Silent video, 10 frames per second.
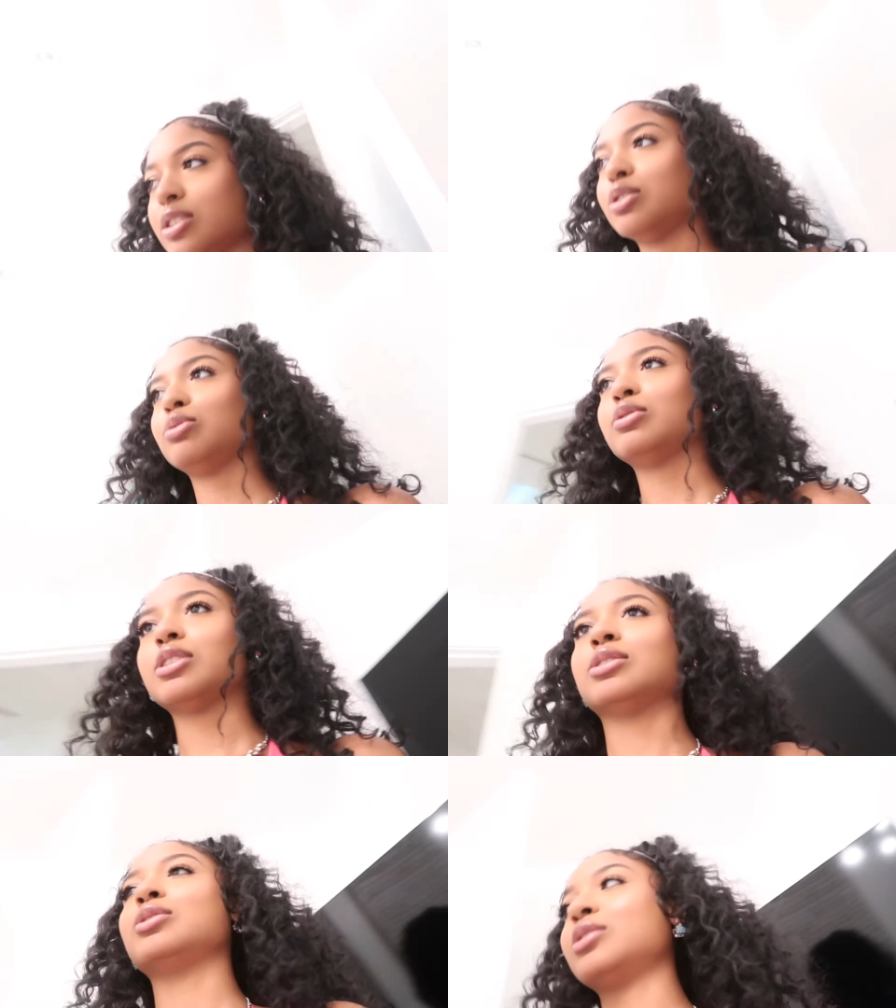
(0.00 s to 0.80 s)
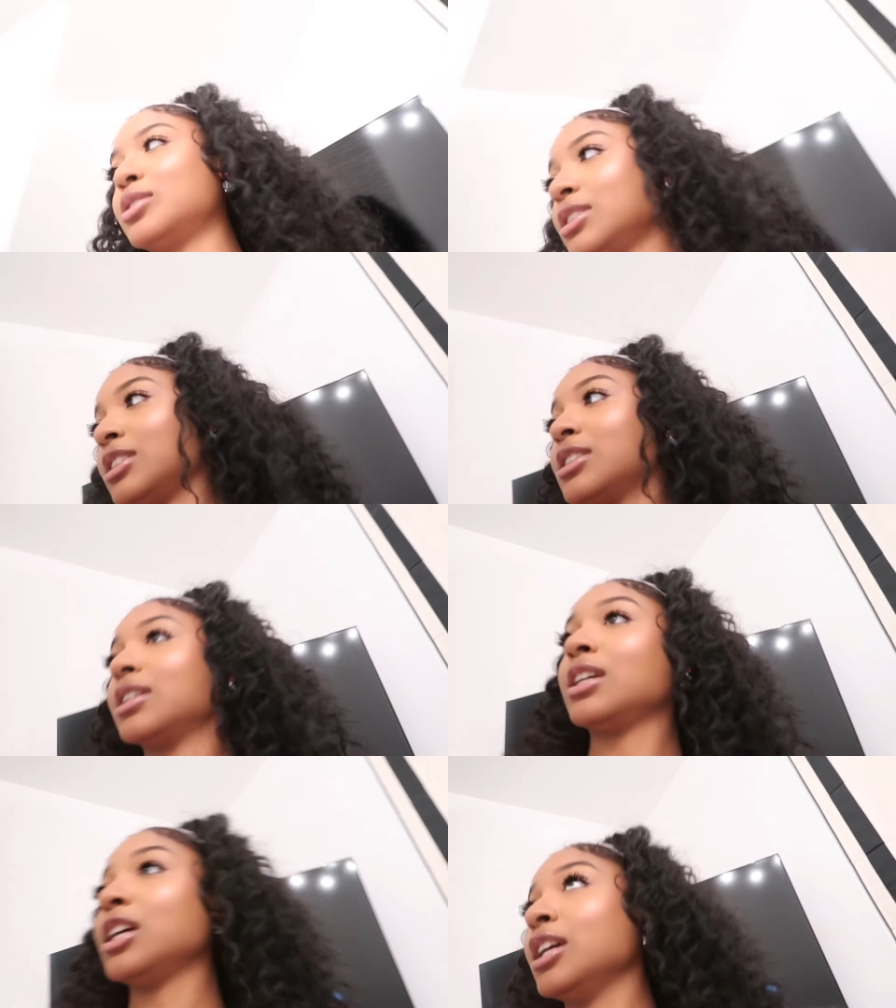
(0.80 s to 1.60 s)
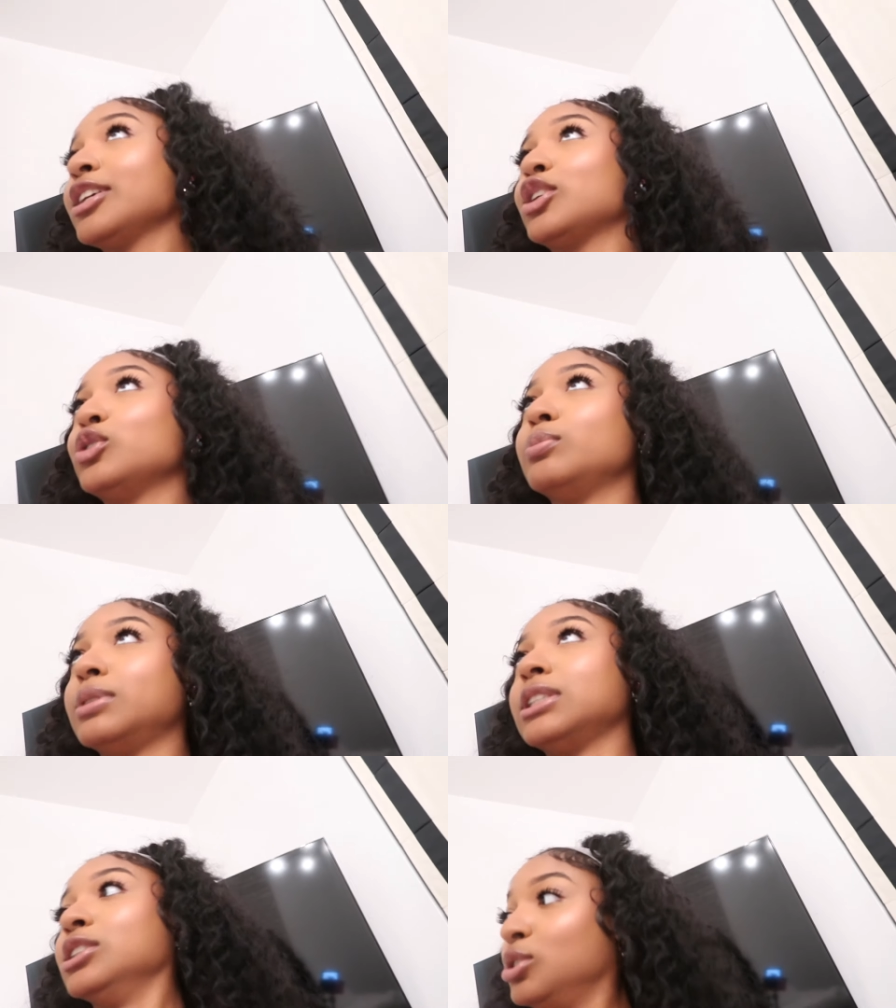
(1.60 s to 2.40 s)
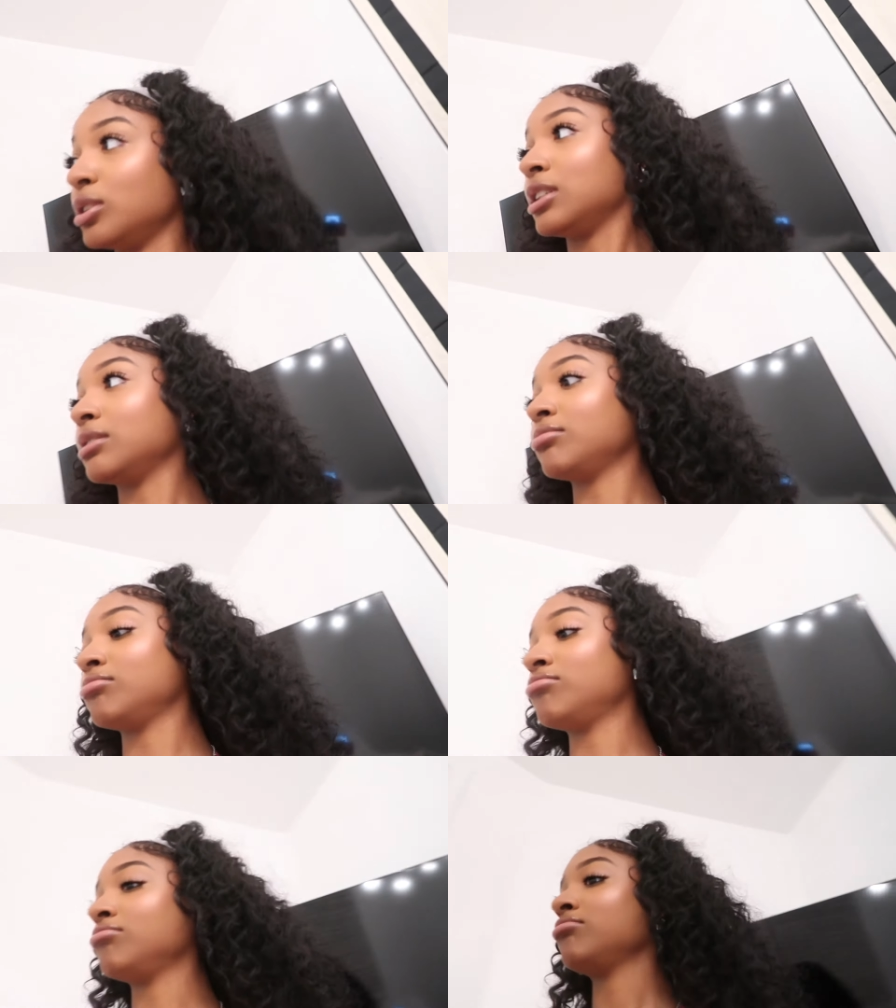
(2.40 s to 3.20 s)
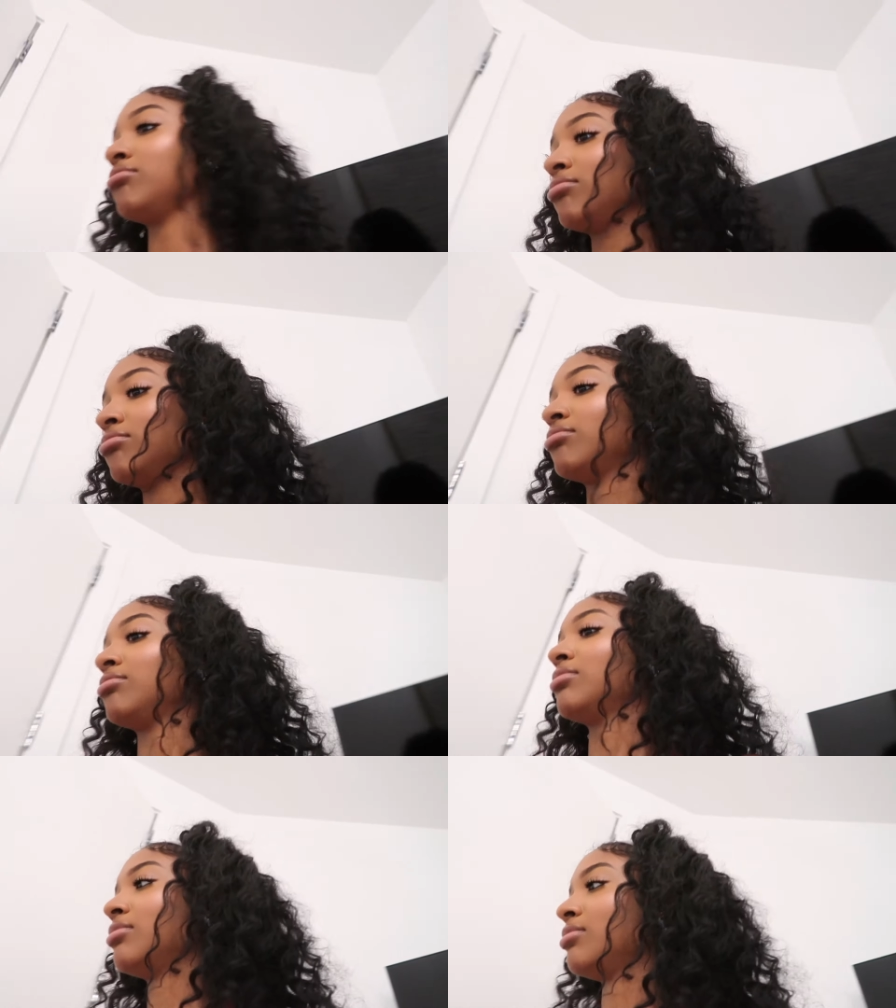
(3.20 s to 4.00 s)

Can you close the door? Can you be the door? I am the door.